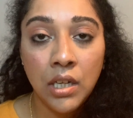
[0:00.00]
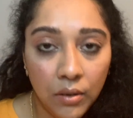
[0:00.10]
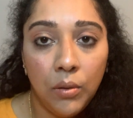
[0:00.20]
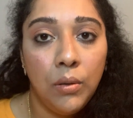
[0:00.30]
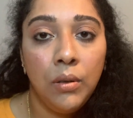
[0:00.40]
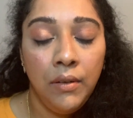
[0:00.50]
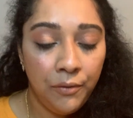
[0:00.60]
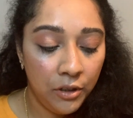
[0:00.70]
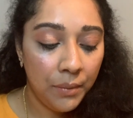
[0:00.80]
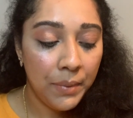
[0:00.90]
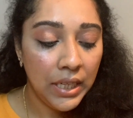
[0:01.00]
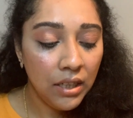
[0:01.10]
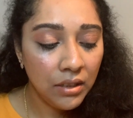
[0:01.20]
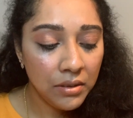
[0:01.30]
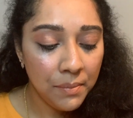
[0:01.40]
So for a
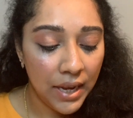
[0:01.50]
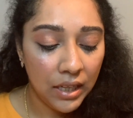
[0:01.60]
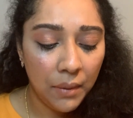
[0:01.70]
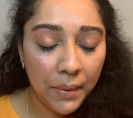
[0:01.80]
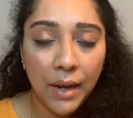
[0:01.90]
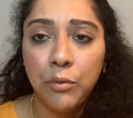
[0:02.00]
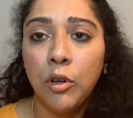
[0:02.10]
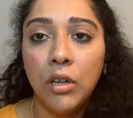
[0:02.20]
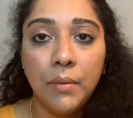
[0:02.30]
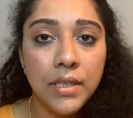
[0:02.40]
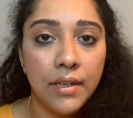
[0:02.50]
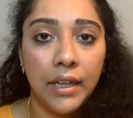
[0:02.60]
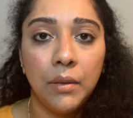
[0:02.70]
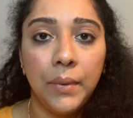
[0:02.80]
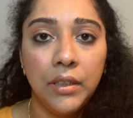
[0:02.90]
beginner's makeup, I would always
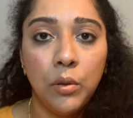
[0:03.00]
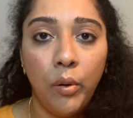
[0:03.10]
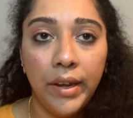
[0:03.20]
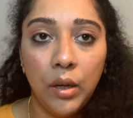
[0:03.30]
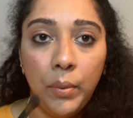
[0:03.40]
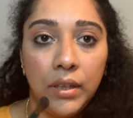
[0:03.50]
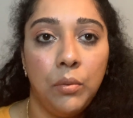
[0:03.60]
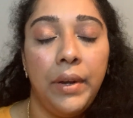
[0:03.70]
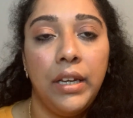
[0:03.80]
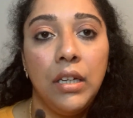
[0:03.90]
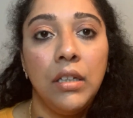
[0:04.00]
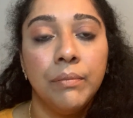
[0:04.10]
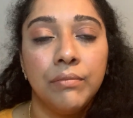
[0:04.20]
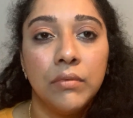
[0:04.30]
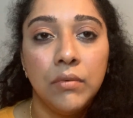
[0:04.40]
recommend going with
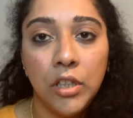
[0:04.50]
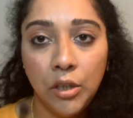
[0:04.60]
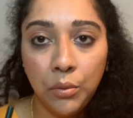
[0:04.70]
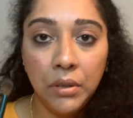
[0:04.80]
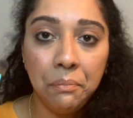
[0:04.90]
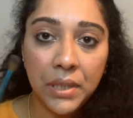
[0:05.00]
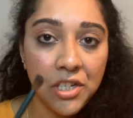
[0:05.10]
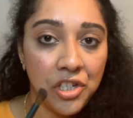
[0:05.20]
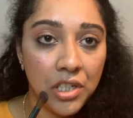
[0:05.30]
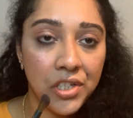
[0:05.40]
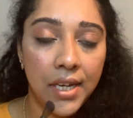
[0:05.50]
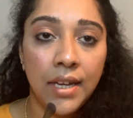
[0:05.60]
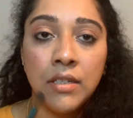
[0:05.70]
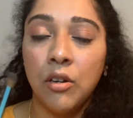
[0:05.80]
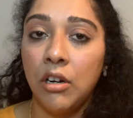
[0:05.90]
very nude peachy
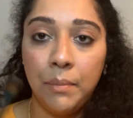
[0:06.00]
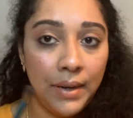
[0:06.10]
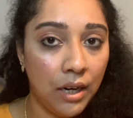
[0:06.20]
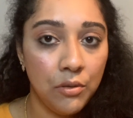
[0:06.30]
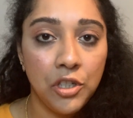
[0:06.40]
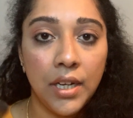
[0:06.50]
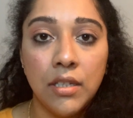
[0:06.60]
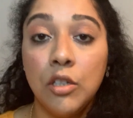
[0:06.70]
shades or brown shades.